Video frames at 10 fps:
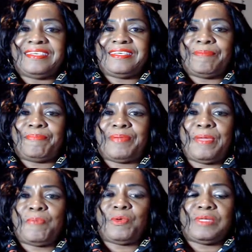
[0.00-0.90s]

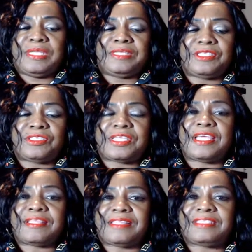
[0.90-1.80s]
People need to
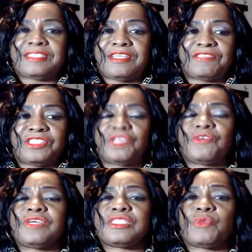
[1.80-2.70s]
take this stuff
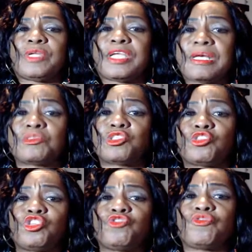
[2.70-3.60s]
serious when it comes to
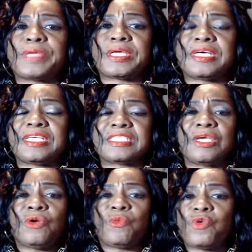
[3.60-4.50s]
children, because
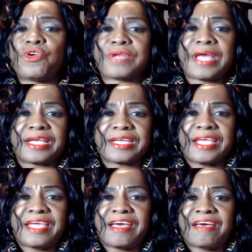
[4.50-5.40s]
we're not going to
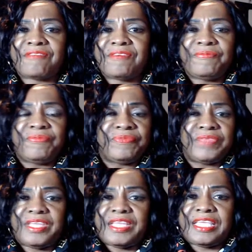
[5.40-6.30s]
have
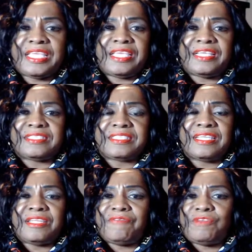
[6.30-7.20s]
any kids,
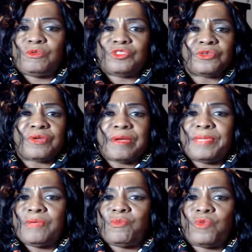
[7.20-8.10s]
any future. I
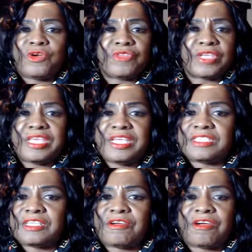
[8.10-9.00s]
mean, where are the kids?
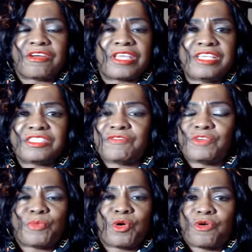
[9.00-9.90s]
Our kids of
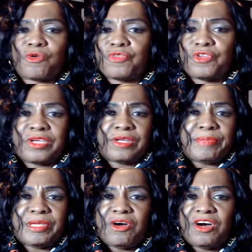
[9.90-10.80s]
tomorrow. They're going to be
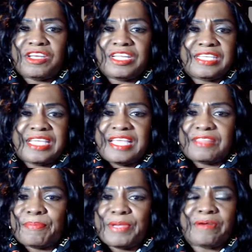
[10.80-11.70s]
gone and dead.
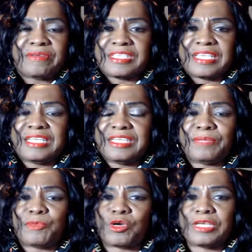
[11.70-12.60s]
The parents are killing
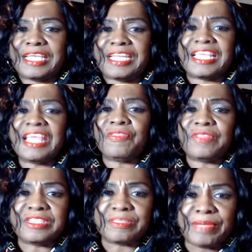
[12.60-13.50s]
them or letting
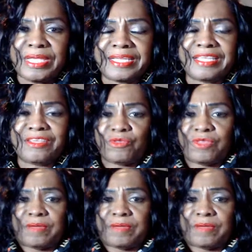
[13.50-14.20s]
these men kill them.